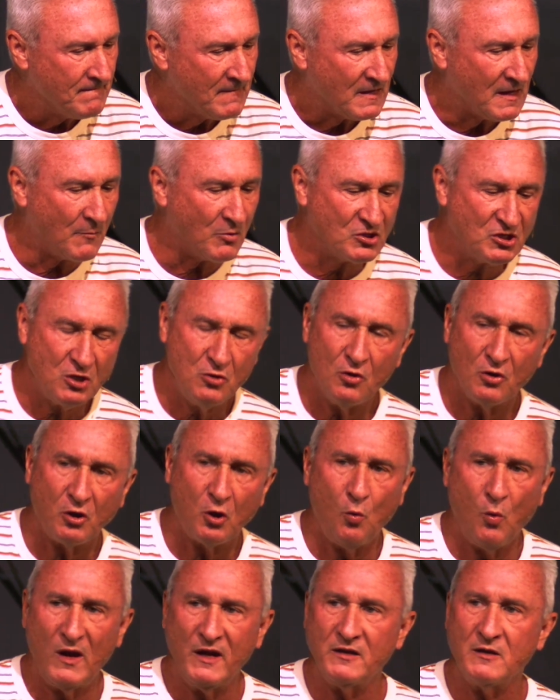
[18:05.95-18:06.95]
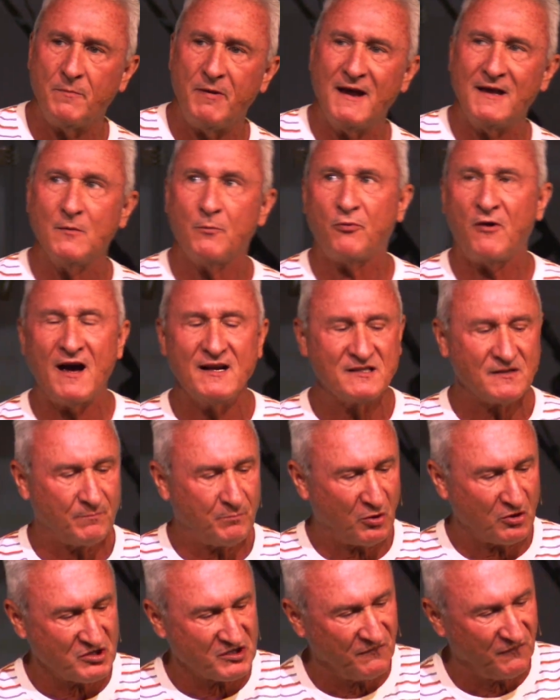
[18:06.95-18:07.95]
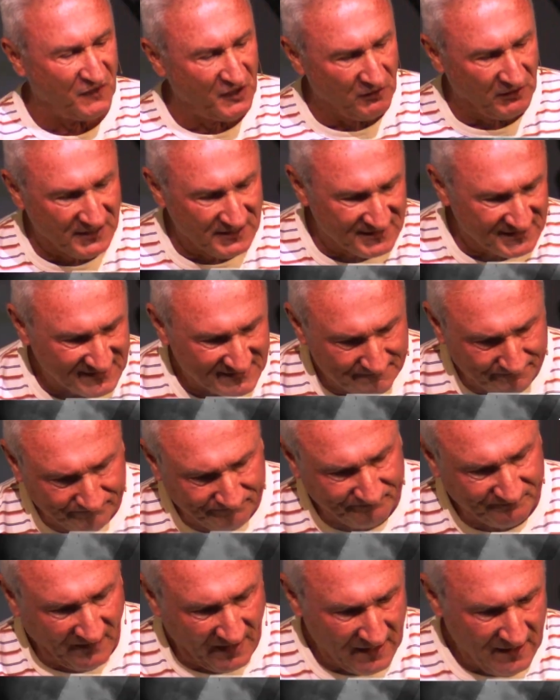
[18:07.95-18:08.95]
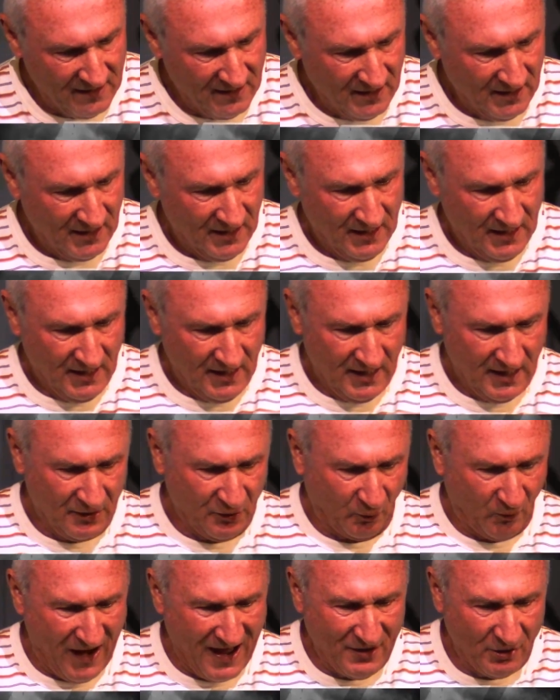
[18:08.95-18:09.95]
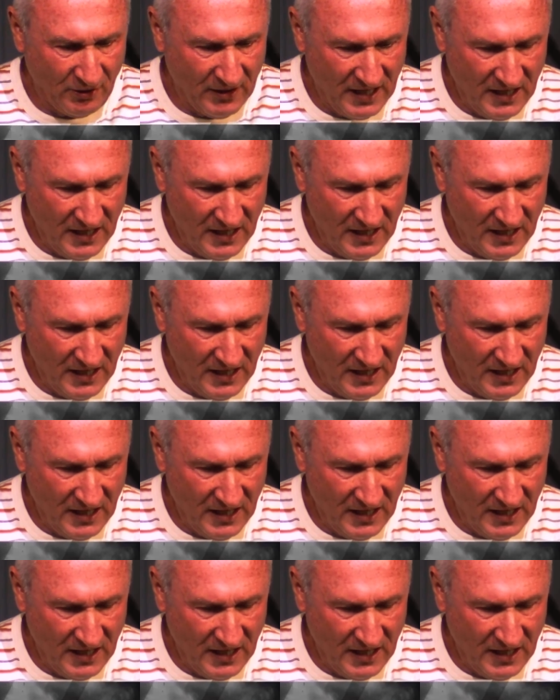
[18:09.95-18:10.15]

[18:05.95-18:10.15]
Number two, are you willing to pay the price of perseverance? And the writer of